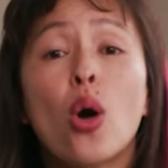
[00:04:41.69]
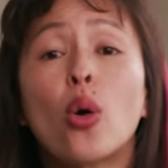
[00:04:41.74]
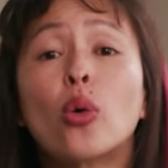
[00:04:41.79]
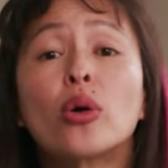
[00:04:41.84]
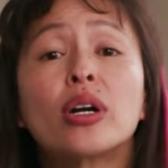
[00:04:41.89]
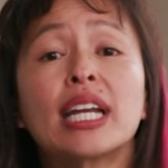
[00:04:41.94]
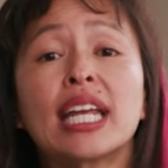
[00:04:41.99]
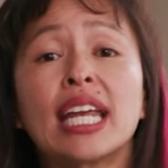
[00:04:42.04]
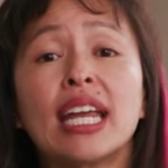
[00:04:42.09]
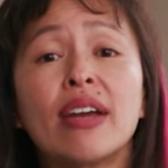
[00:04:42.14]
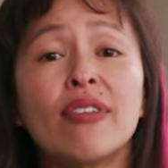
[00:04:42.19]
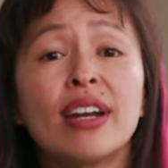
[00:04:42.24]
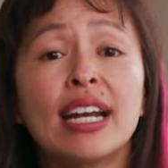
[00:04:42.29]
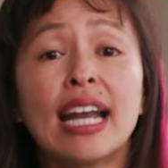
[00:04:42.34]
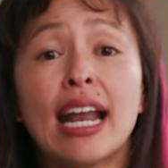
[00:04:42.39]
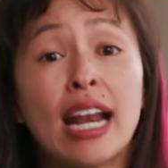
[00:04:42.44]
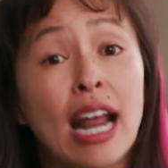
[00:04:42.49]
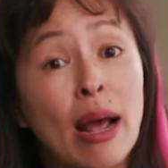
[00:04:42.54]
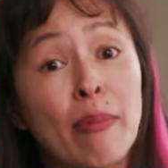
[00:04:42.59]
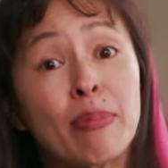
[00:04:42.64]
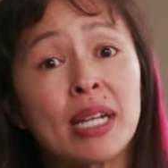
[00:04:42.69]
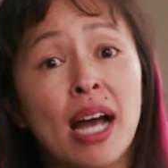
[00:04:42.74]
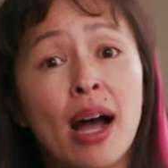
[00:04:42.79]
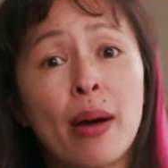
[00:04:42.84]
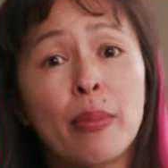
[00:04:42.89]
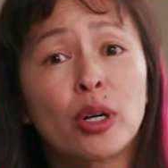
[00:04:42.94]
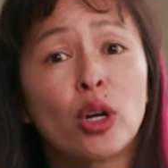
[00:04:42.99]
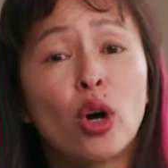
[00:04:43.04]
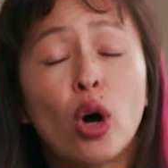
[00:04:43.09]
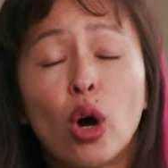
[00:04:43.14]
or even an
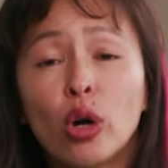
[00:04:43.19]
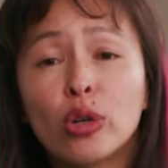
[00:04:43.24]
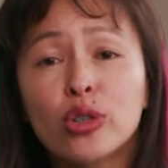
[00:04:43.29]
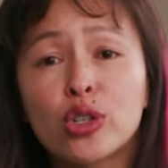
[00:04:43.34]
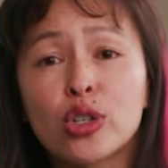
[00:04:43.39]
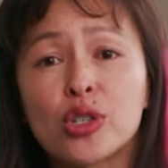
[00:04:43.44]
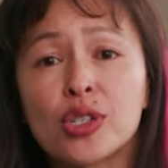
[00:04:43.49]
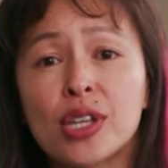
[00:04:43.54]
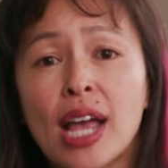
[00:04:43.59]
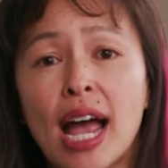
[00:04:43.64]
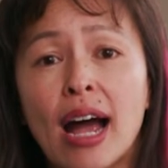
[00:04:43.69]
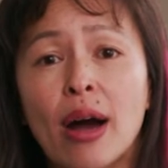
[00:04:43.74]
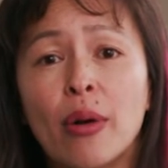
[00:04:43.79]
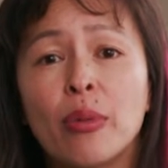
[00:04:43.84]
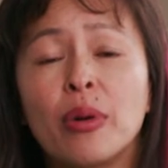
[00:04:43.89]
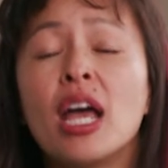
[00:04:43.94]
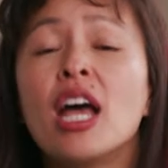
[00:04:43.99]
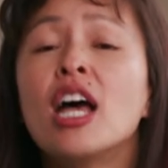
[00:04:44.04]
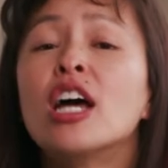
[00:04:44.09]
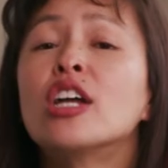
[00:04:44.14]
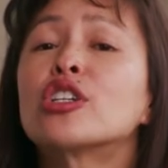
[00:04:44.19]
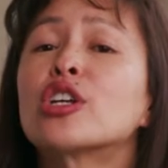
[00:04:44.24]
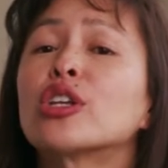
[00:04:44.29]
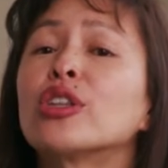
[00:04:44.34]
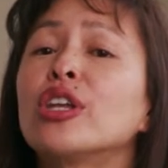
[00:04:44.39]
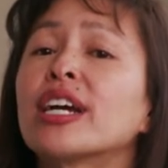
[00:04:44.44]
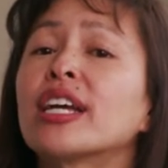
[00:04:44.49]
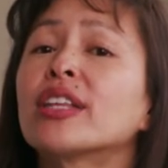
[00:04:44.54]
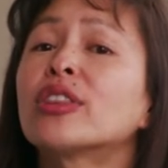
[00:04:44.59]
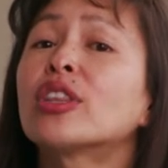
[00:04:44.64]
abdominal ultrasound to
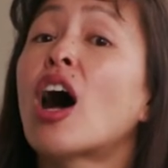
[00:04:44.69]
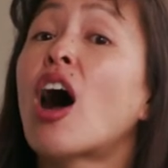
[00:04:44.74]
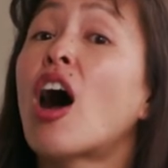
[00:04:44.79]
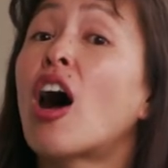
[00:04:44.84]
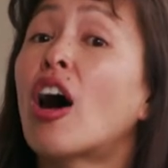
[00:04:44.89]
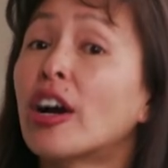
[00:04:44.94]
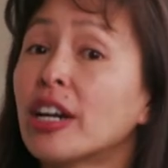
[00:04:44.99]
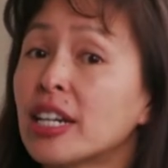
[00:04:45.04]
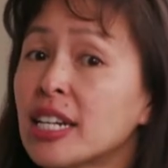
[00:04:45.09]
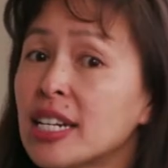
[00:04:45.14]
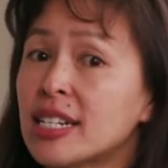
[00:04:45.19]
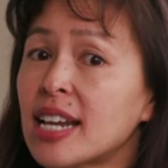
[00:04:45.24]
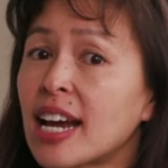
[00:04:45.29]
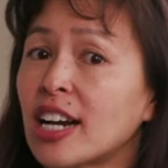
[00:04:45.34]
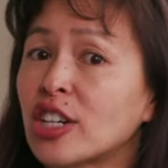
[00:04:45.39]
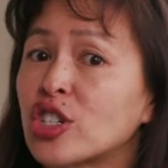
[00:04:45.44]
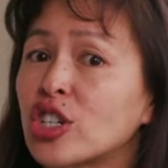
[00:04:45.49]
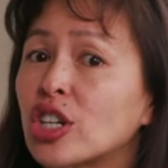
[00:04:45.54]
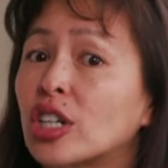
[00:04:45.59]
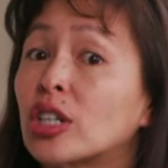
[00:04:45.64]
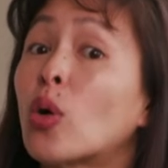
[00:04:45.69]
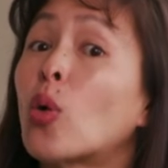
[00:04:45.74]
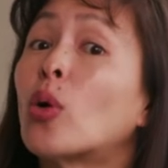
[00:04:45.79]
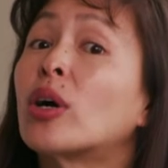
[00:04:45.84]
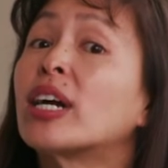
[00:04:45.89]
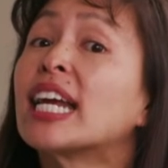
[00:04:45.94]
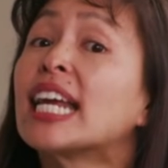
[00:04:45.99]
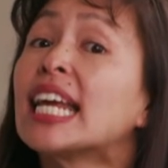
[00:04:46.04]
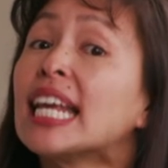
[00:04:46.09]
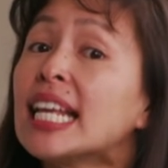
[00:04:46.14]
look at the architecture
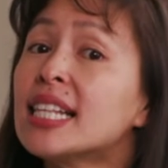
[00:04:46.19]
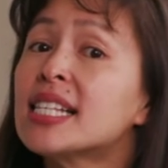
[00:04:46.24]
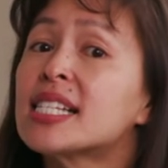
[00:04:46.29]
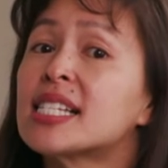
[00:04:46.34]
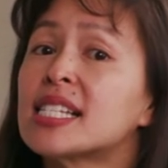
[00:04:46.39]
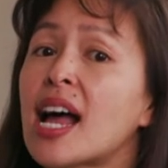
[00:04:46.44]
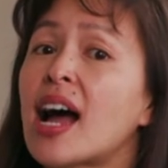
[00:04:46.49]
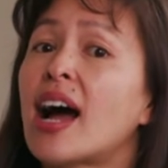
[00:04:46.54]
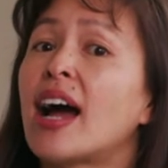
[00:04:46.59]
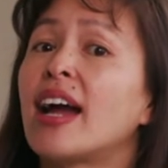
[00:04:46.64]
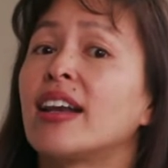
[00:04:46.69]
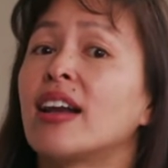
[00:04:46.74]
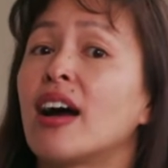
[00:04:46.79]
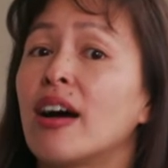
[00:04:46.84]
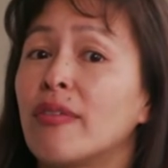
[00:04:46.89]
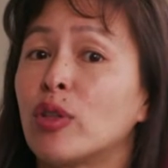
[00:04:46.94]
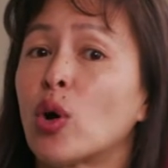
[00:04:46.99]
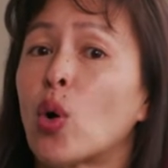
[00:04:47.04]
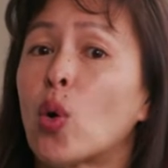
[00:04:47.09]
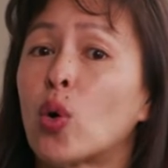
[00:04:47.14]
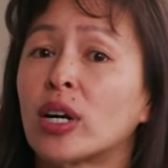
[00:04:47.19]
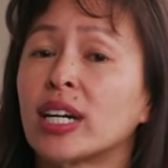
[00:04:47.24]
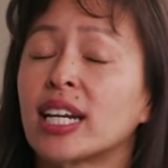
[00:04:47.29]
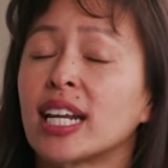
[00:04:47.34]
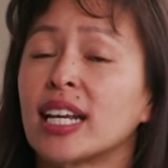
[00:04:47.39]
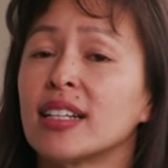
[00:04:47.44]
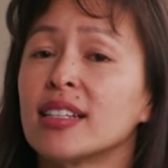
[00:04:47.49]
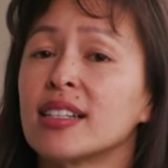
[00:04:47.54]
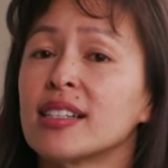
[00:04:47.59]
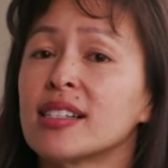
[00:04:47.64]
or inside of the
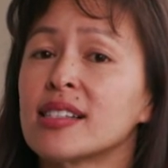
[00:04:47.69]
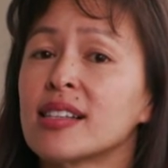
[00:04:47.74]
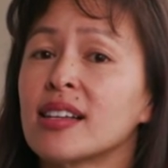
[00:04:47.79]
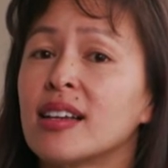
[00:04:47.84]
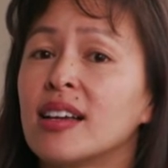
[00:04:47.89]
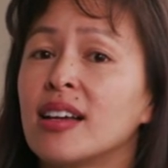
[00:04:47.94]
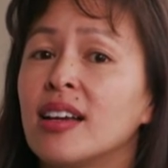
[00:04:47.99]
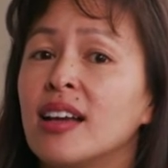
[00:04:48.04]
organs.